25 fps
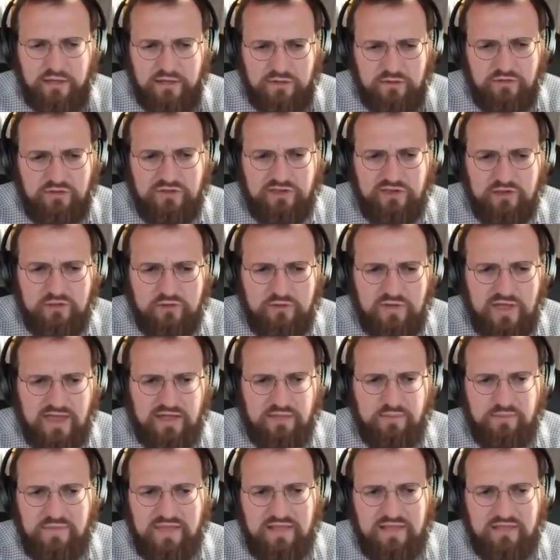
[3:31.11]
you do
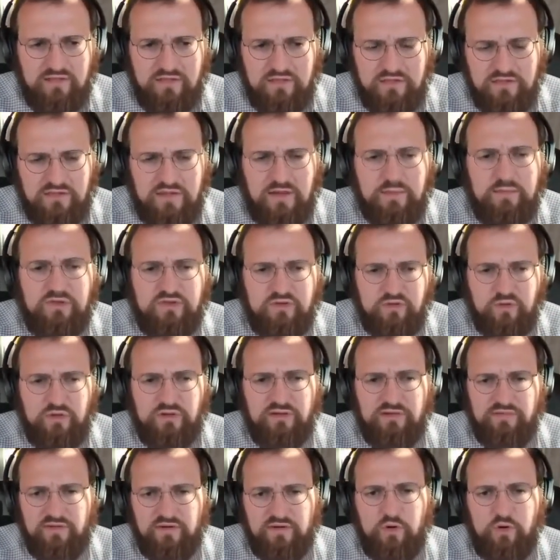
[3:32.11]
admit some
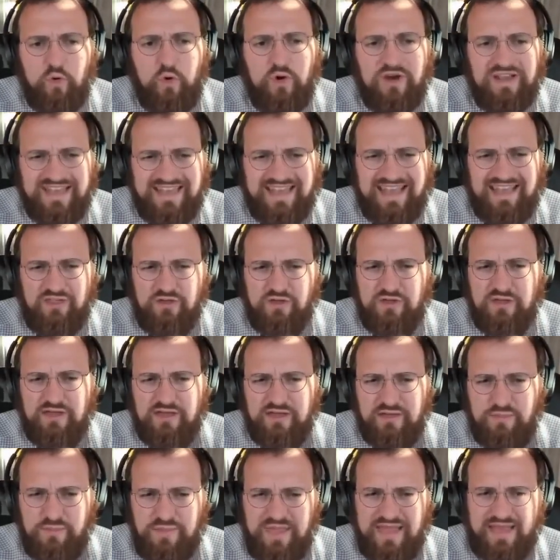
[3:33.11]
sort of a coordination
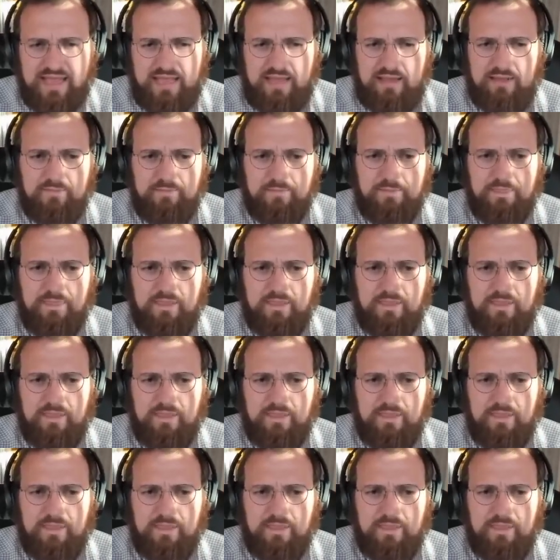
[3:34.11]
committee.